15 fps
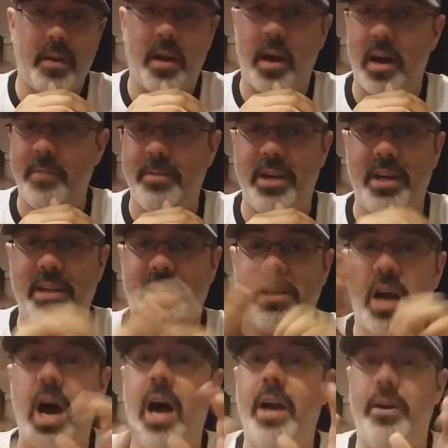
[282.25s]
i'm getting
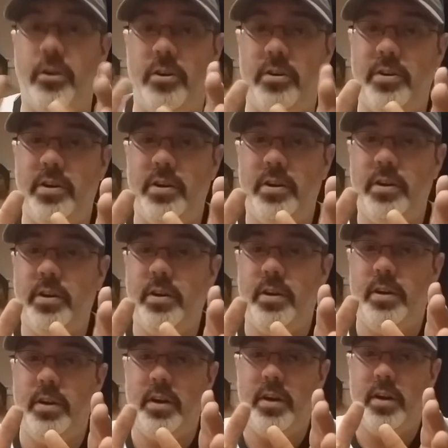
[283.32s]
tired
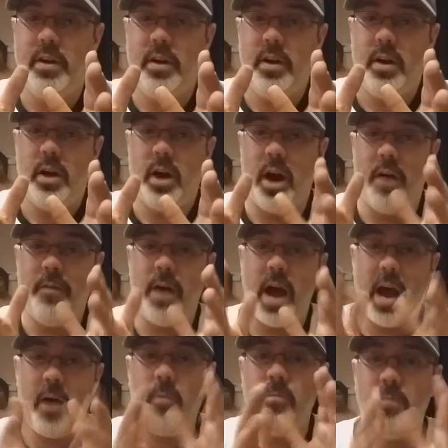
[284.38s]
of
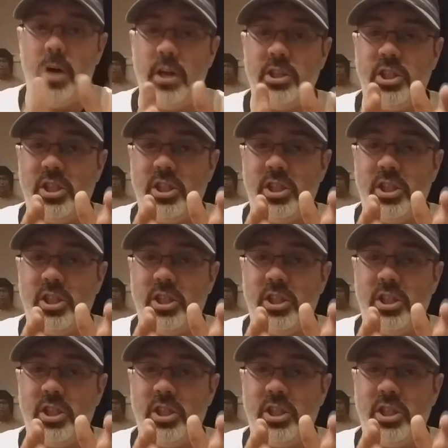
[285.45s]
how much